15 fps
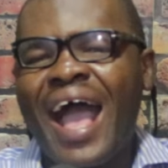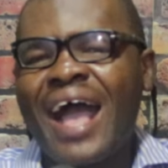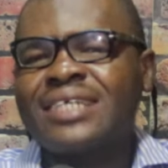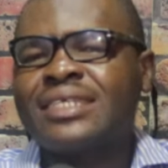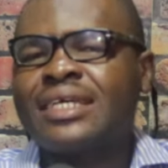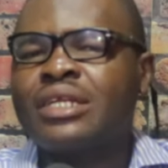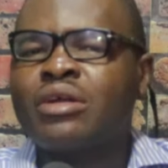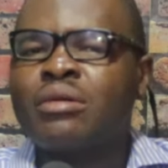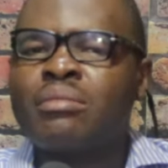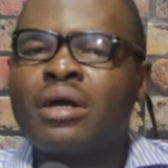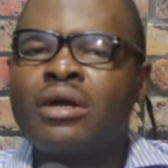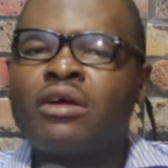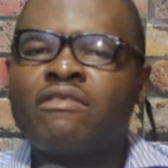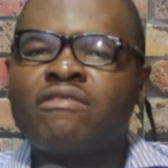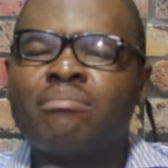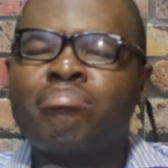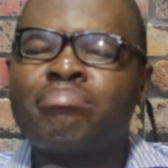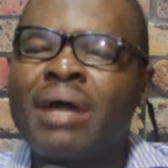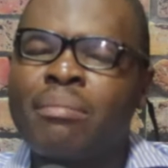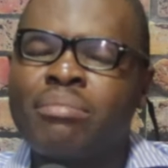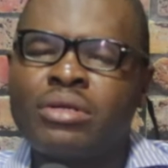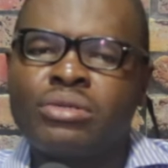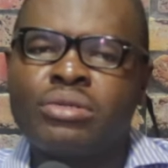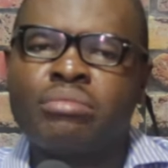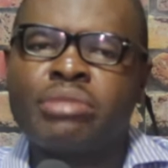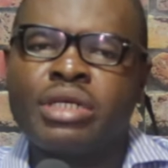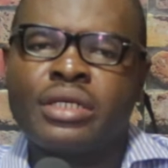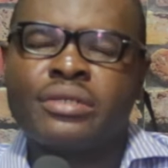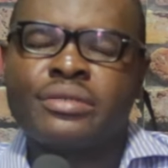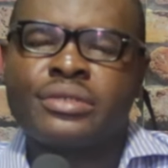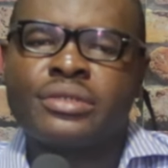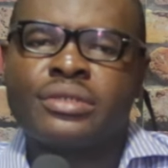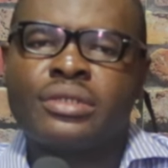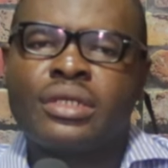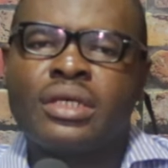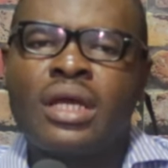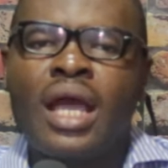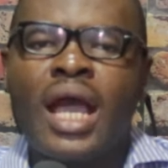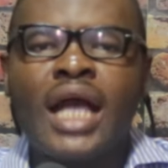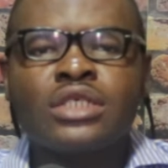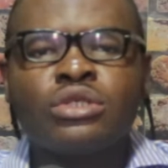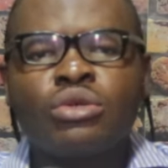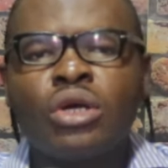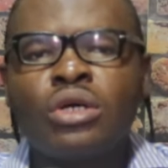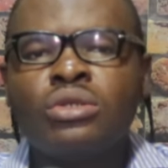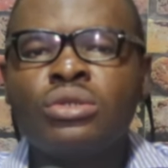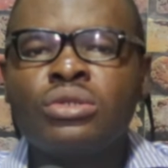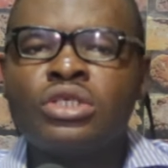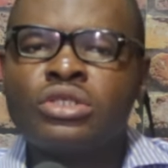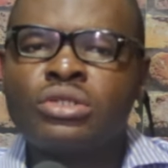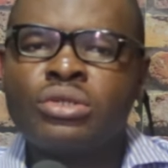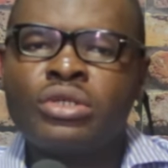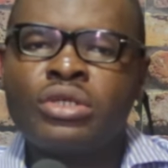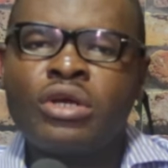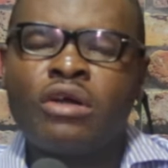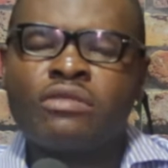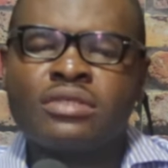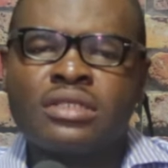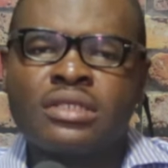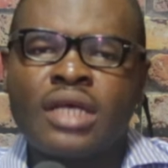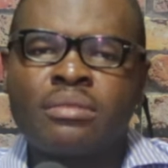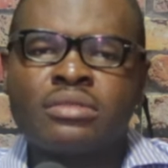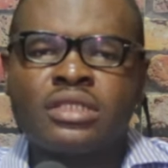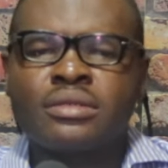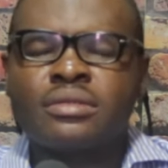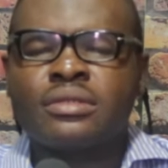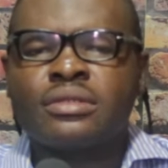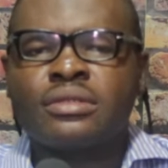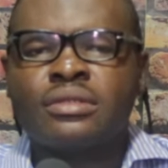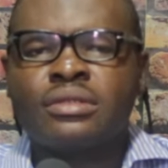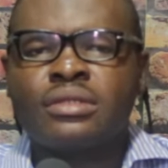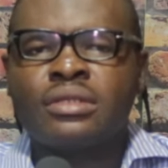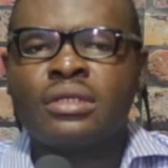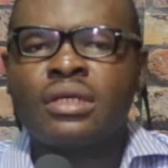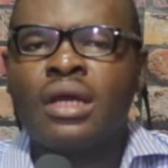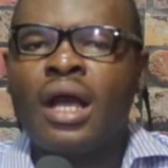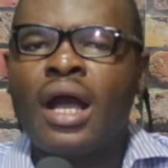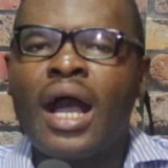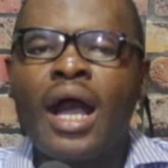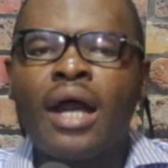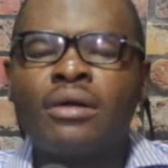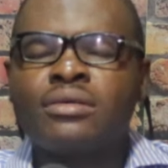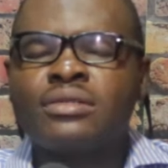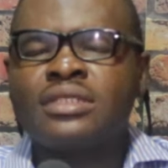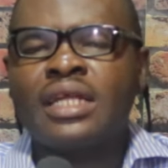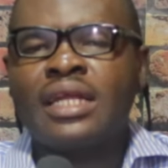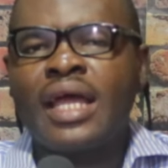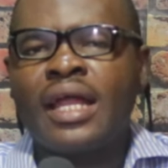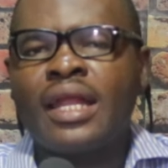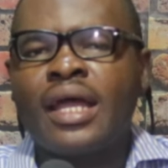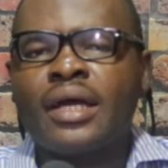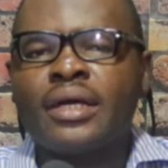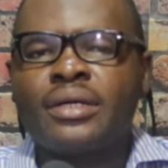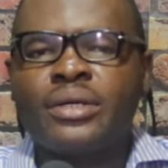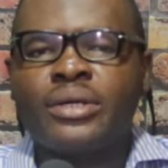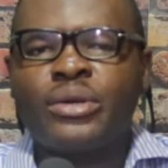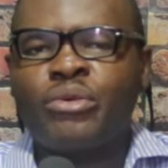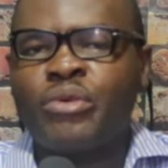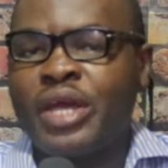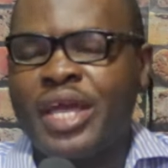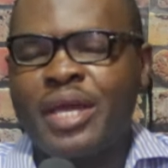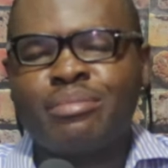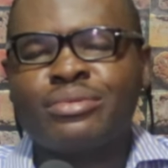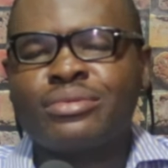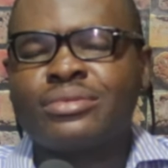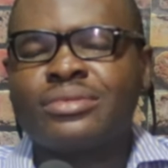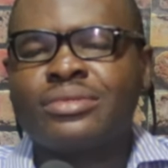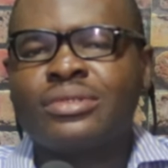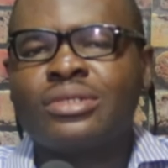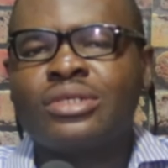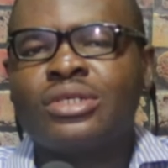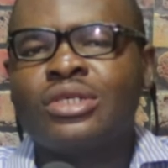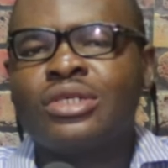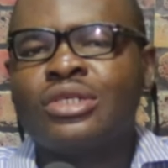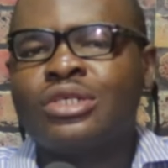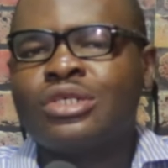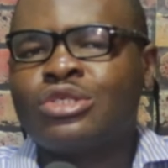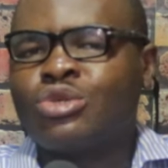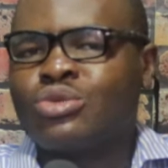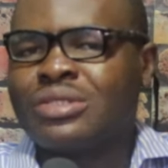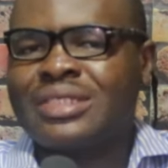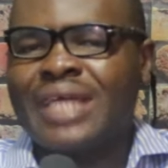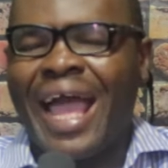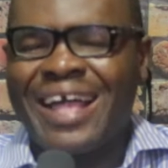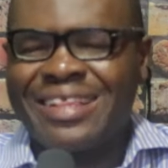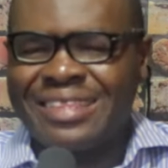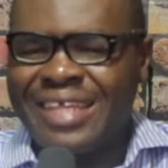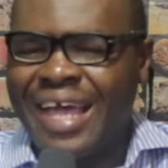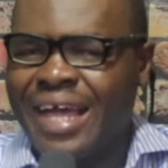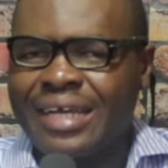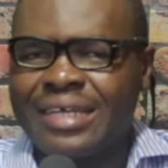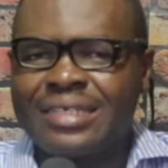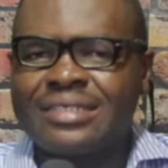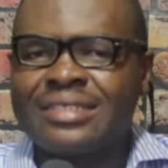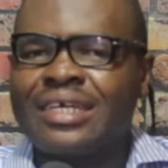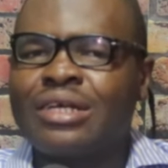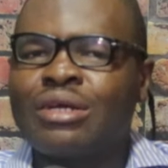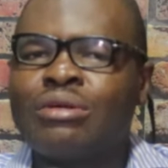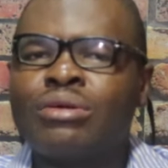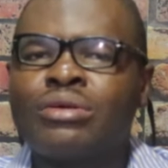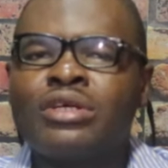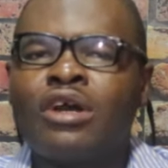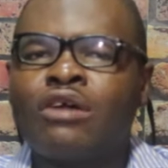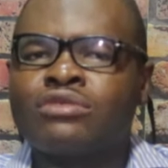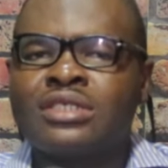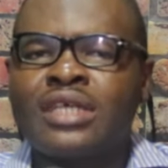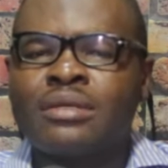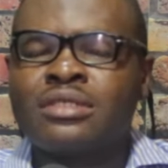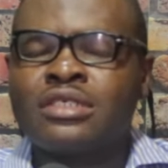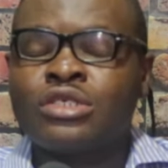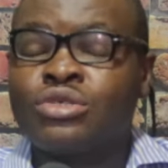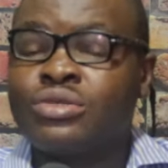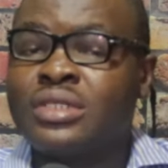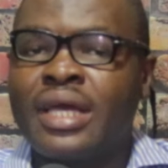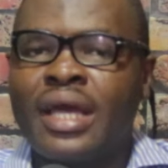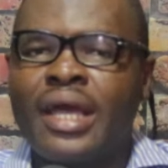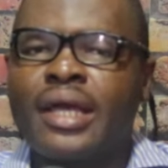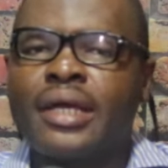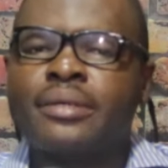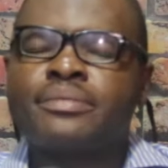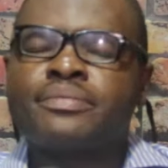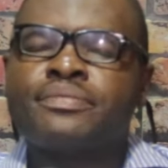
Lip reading: has a number of biblical meanings. As we all know the story of Samson, how Delilah were able to attack the glory of Samson through the hair.